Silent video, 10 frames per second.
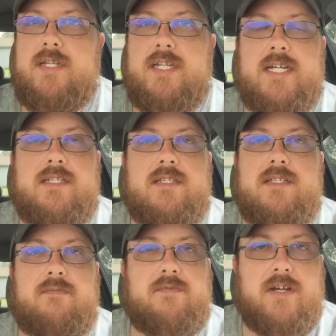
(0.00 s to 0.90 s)

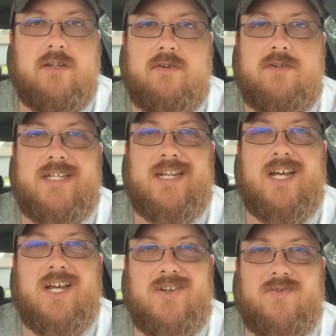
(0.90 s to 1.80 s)
dozens of colors and
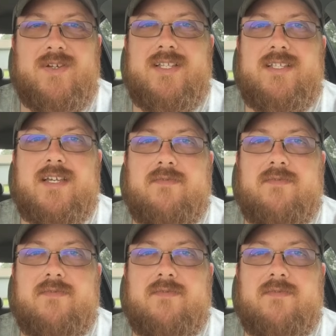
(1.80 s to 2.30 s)
hundreds